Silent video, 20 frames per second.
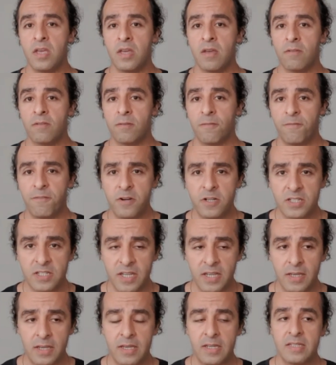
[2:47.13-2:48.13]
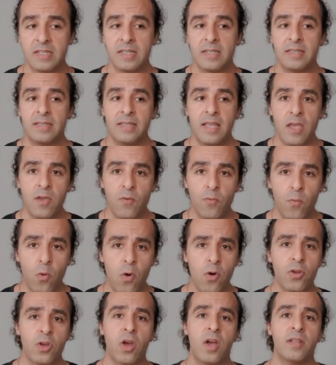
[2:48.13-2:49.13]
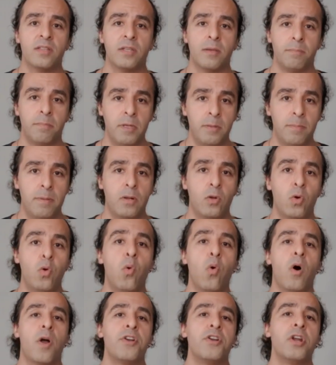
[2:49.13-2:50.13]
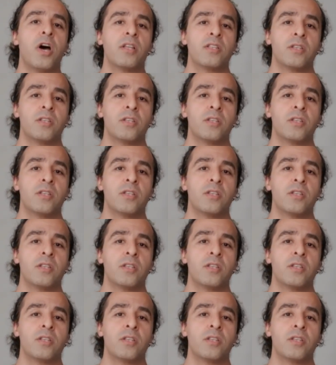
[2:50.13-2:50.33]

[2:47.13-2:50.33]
the first thing is they work on the people who are not